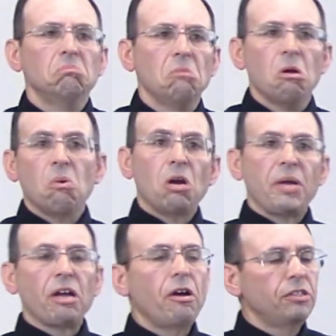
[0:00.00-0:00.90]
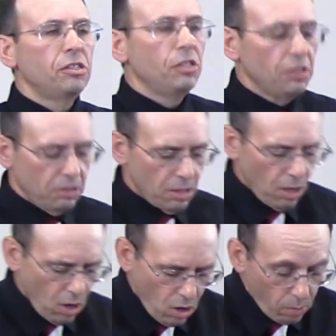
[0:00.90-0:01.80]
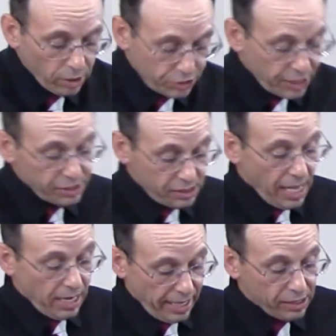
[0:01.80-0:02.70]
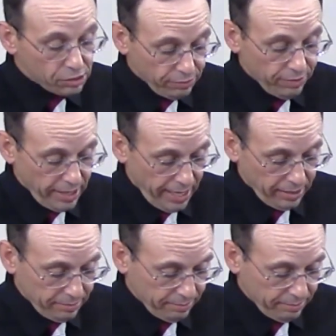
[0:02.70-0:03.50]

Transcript: Now, what are we going to do? Well, Jesus had an answer for that.